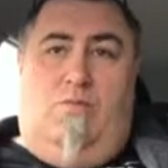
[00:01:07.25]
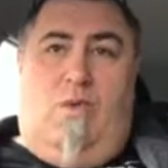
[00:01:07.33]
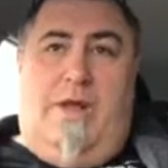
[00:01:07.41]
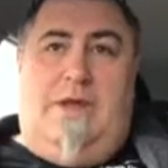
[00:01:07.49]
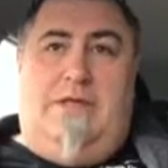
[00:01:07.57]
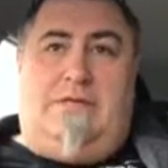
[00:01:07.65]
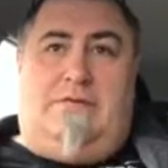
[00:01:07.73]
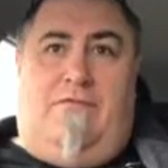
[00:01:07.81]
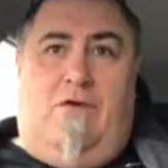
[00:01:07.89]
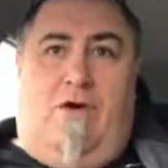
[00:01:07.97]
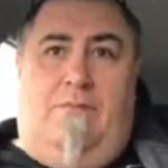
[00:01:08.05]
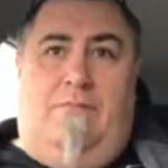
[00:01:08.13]
One is
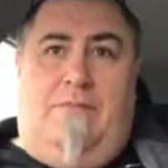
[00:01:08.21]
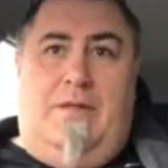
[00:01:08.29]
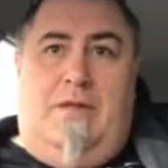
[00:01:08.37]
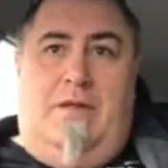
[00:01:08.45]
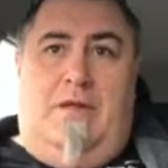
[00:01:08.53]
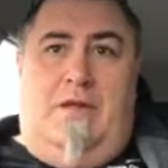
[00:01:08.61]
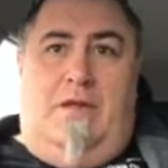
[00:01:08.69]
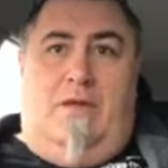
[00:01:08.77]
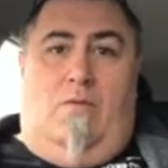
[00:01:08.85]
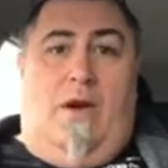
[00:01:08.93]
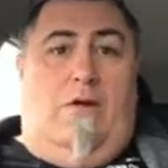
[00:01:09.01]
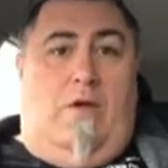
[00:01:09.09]
from
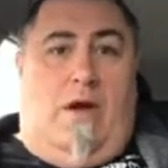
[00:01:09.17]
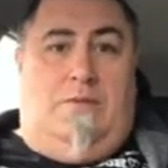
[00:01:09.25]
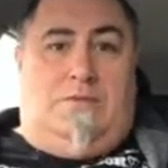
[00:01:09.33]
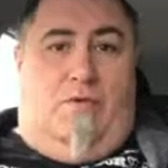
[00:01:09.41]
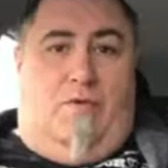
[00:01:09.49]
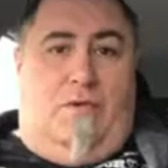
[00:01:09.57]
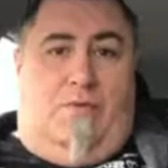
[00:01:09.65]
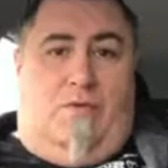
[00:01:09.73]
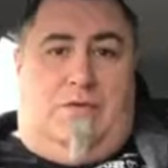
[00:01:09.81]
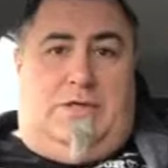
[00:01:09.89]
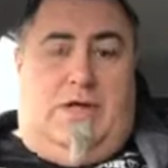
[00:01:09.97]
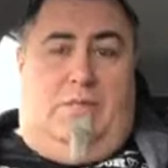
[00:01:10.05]
where I was born and
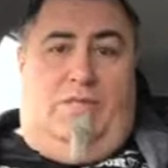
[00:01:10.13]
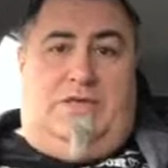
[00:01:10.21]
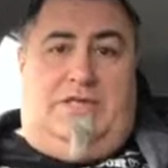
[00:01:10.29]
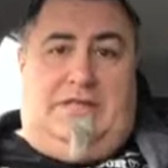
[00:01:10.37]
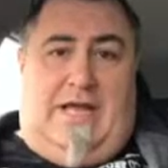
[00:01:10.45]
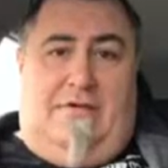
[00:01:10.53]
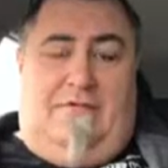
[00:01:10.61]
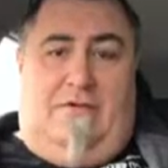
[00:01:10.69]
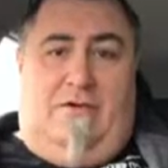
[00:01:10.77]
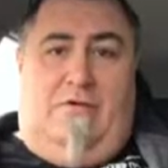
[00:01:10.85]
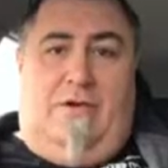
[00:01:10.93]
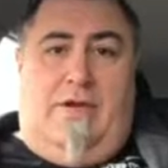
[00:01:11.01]
brought up, which is
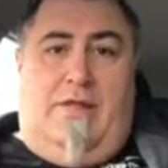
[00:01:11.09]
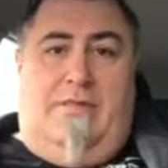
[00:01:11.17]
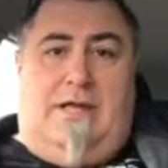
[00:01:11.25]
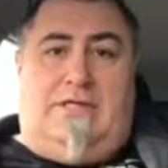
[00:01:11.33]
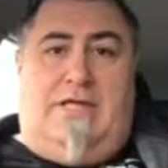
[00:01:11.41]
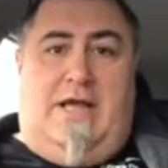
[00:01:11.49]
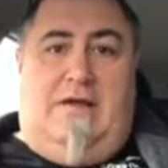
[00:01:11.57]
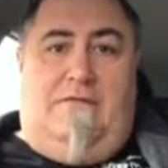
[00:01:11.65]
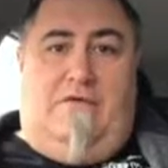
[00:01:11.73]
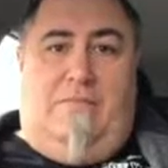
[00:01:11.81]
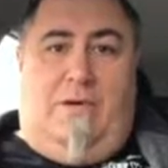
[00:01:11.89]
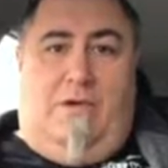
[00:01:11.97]
Enfield, and that's the
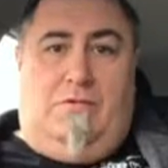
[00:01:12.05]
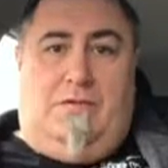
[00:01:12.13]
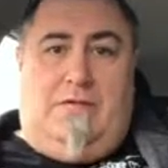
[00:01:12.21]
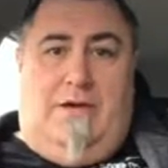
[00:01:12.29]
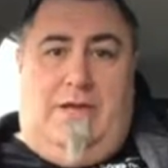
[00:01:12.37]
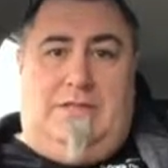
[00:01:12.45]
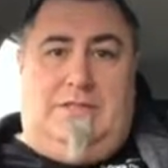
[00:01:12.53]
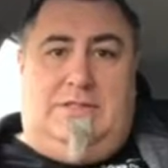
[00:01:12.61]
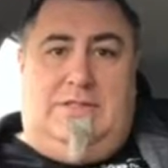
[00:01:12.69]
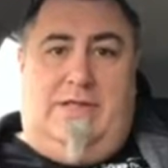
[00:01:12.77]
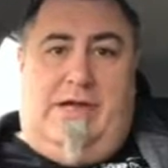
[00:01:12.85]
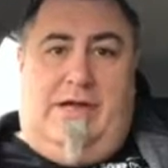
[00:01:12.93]
Enfield
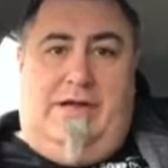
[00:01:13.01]
poltergeist.